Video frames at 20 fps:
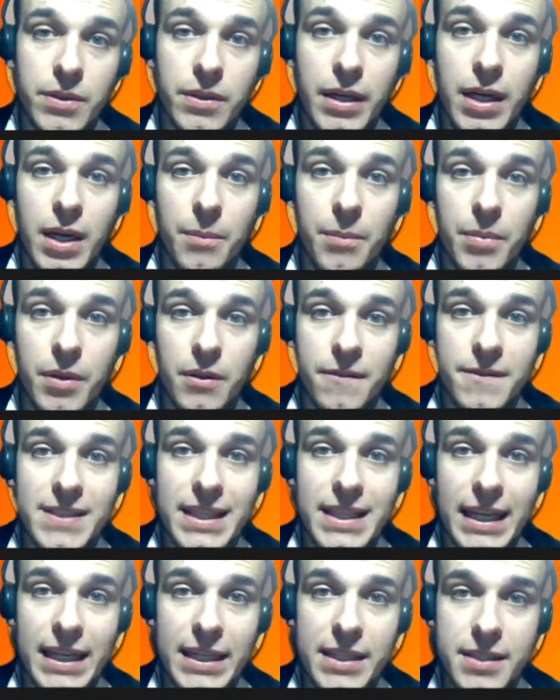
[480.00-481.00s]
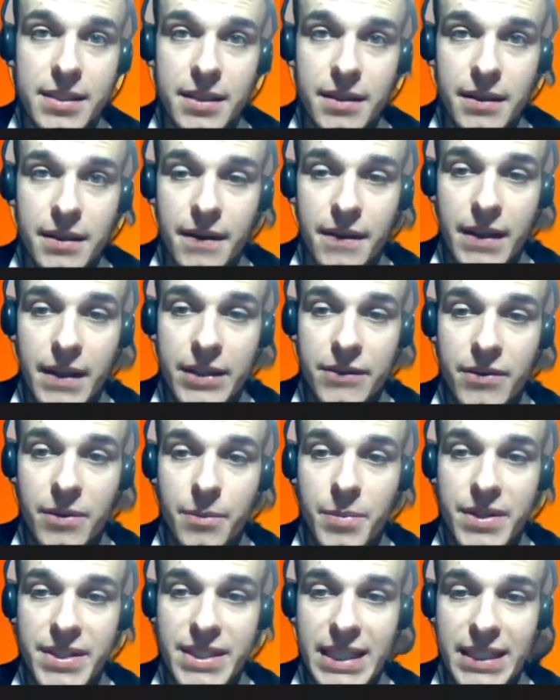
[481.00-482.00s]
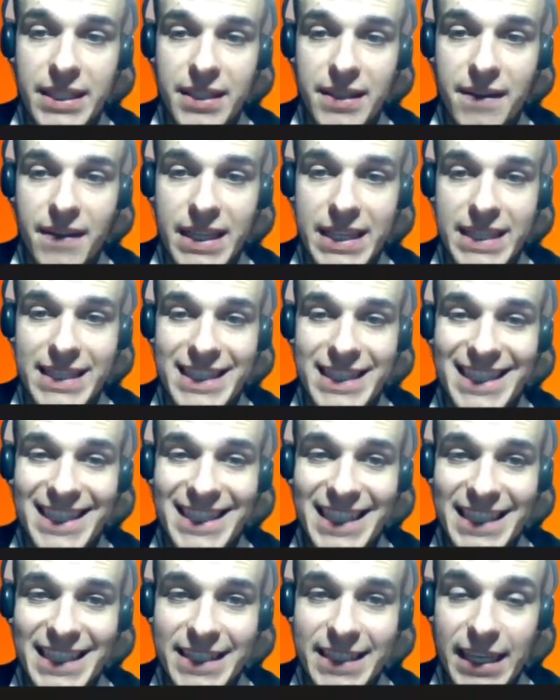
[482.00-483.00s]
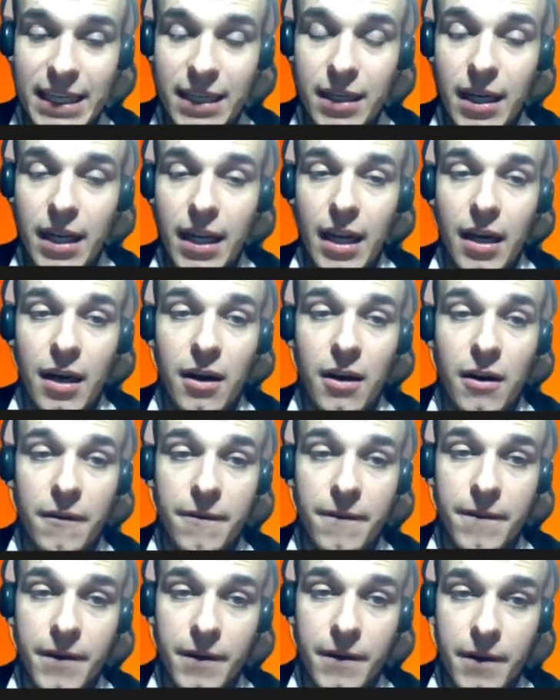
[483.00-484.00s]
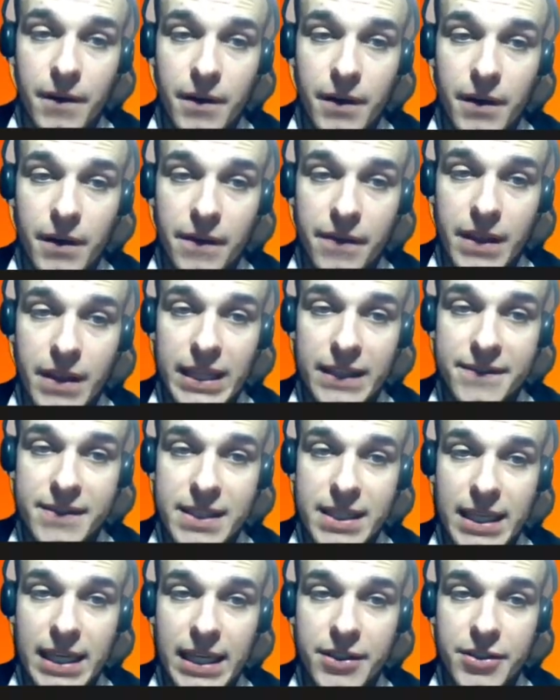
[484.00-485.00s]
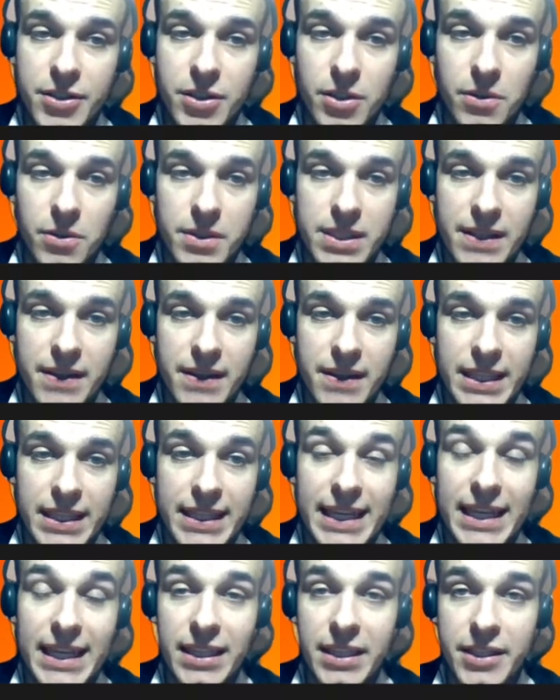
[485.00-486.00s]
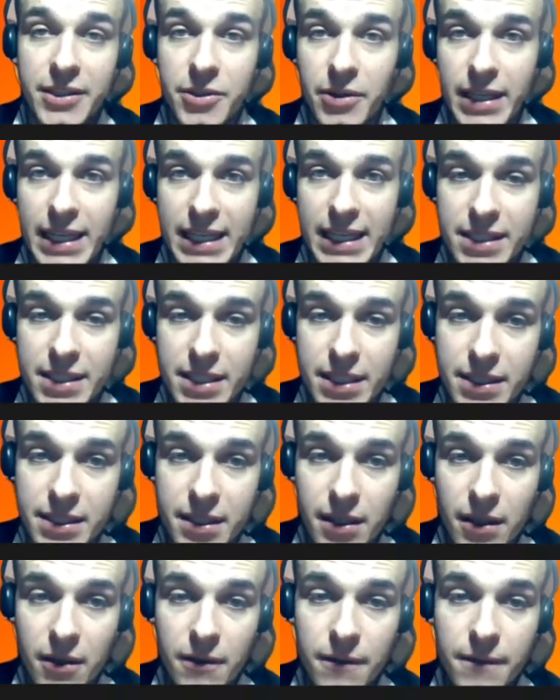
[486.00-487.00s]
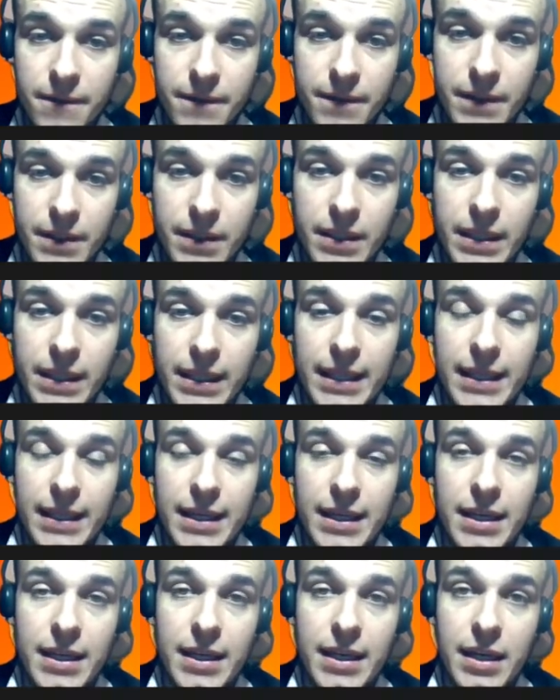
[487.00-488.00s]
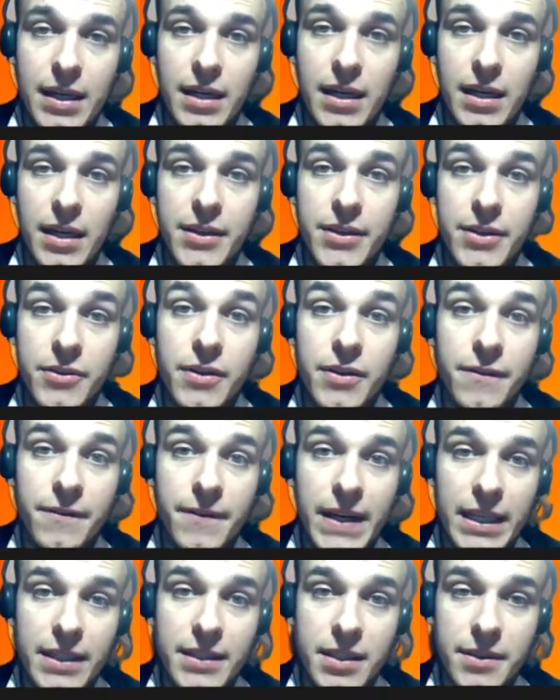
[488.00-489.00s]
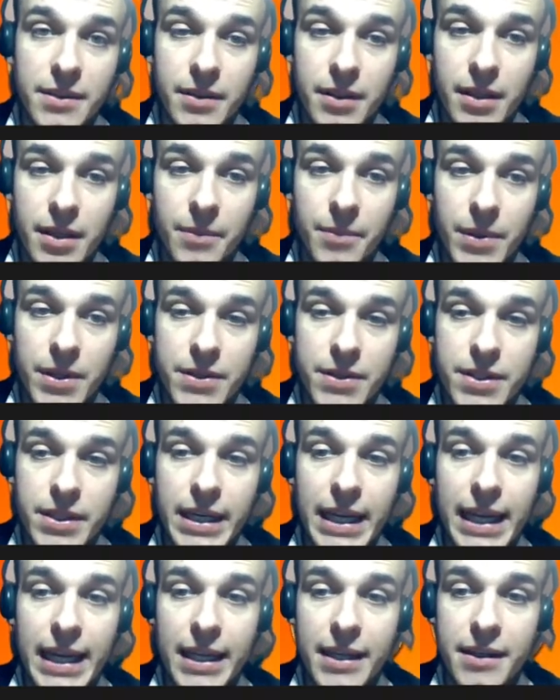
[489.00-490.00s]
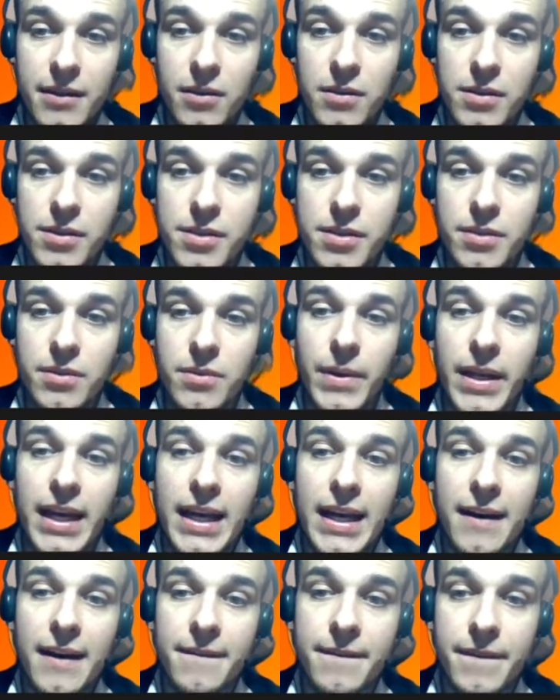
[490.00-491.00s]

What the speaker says: couple of slides that represent the statistic of the left slide shows the daily new cases of new infected person, and also we have